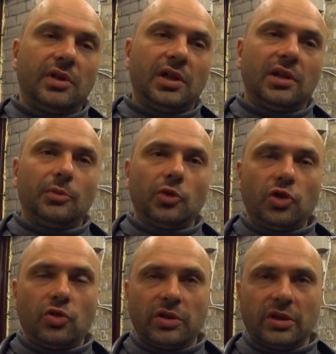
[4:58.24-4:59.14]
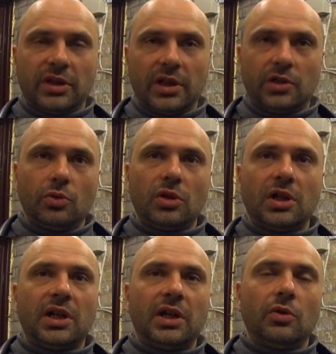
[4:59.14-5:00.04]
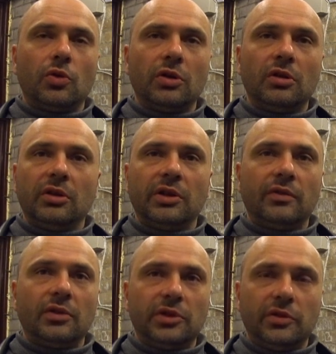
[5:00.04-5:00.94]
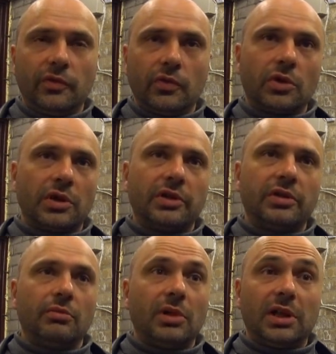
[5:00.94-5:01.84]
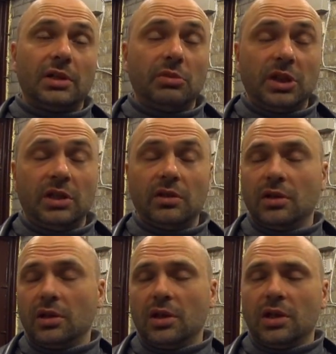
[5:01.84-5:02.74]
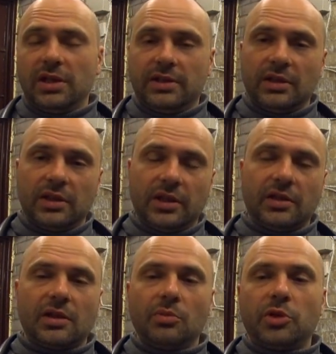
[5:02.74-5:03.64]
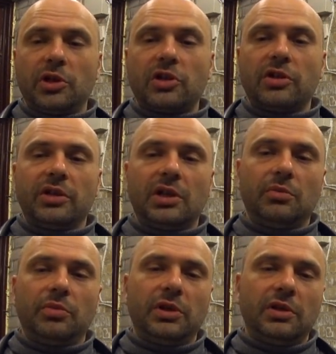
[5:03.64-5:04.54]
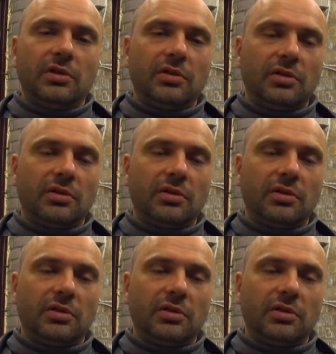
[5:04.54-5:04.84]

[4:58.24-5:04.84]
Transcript: and I'm not sure, is it like too high oil level in the forks? Might be. Is it like a compression damping